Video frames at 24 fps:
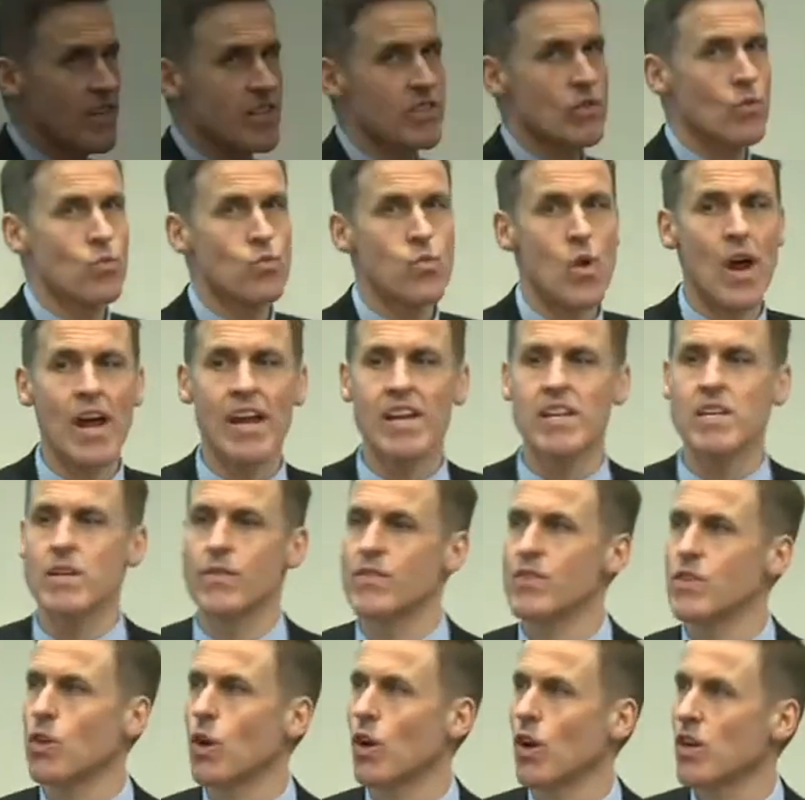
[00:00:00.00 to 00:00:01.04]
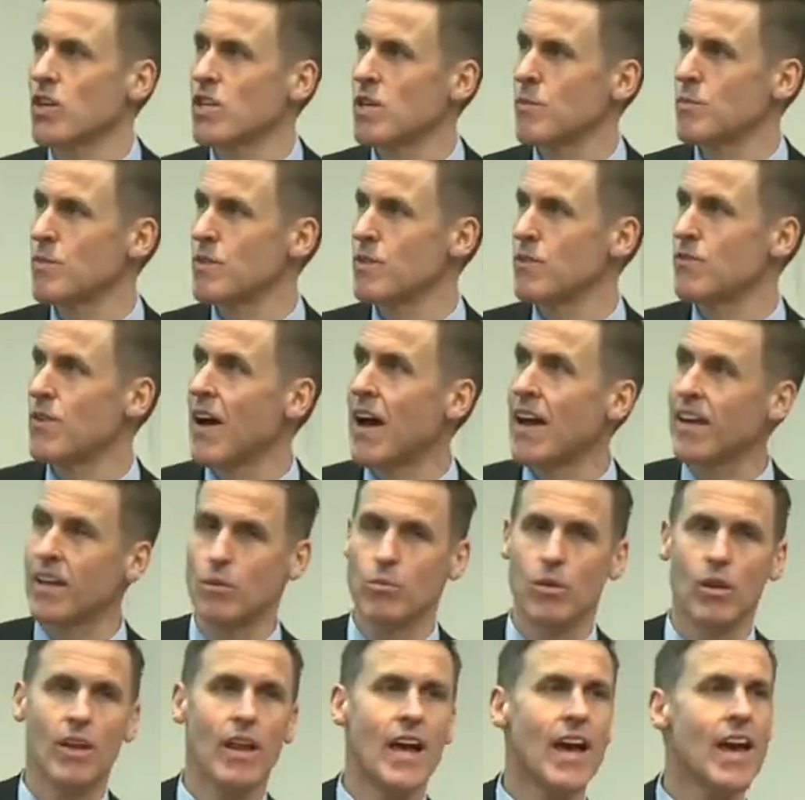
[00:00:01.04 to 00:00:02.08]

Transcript: There's a range of scholarships available.